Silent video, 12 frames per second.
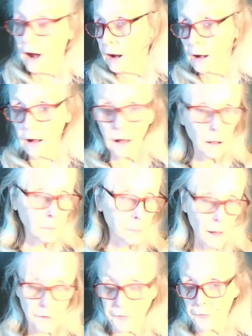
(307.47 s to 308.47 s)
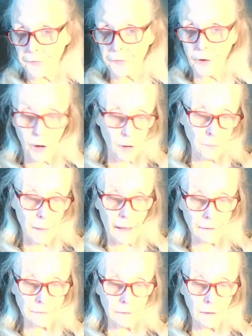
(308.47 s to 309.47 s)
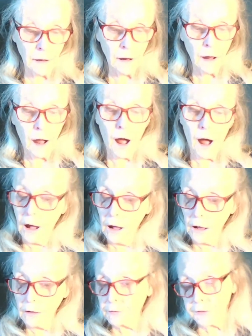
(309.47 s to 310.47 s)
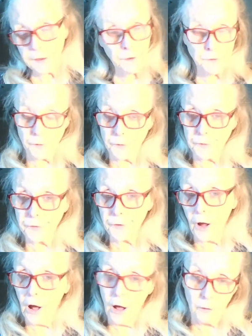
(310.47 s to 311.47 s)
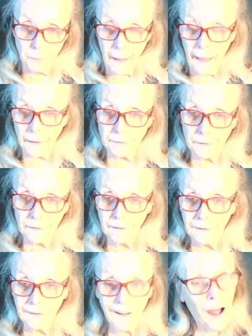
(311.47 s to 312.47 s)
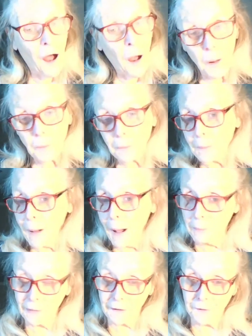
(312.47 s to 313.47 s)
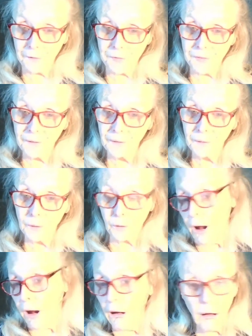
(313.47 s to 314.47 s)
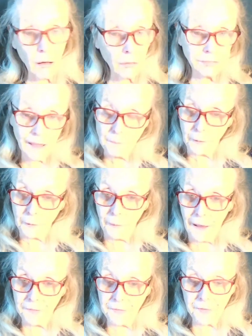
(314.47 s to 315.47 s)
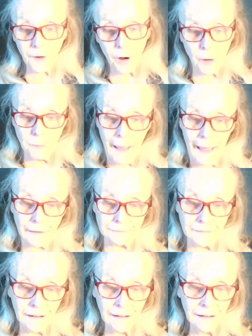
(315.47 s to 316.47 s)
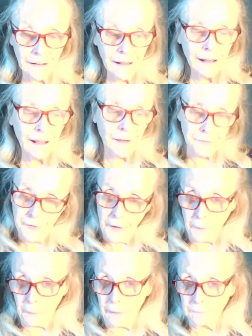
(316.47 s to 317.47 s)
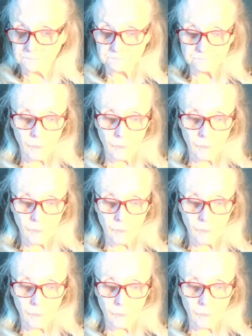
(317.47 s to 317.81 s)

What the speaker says: All bosses are bad. All teachers are bad. All Republicans or all Democrats are bad, etc.